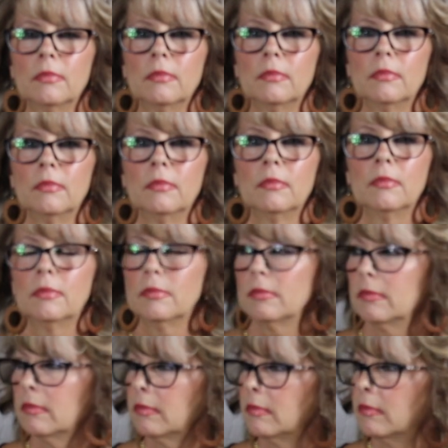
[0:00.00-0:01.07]

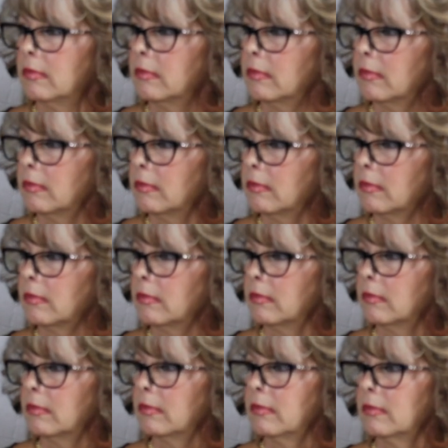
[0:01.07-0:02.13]

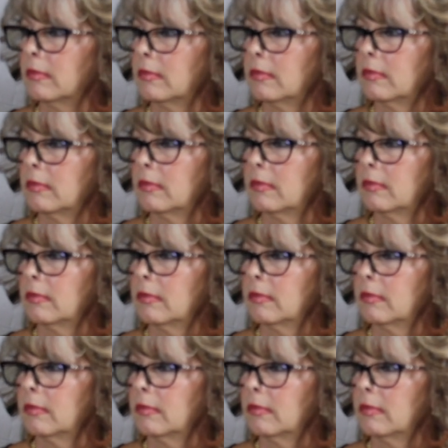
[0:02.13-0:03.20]

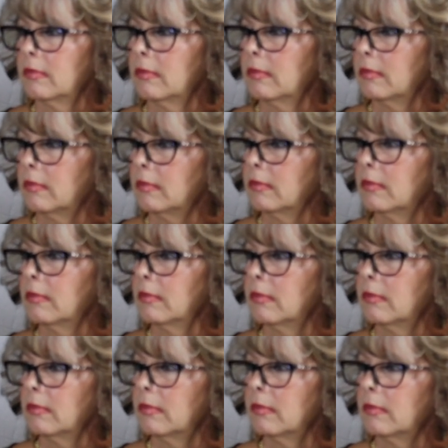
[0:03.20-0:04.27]

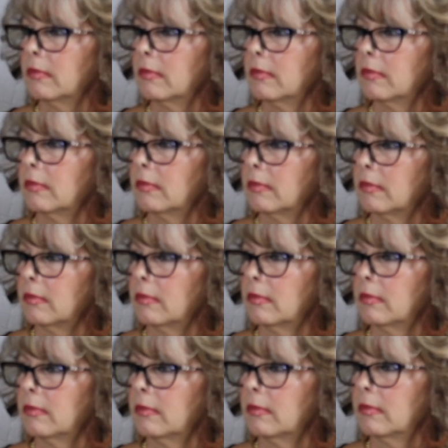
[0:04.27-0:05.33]

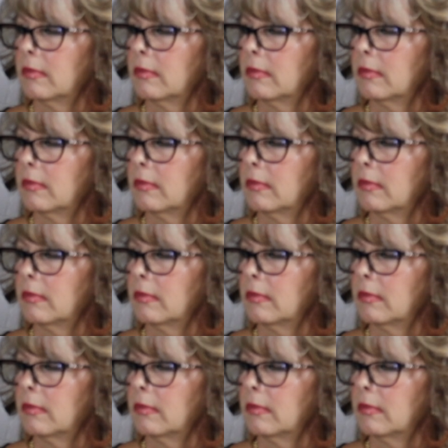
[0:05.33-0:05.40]
[no speech]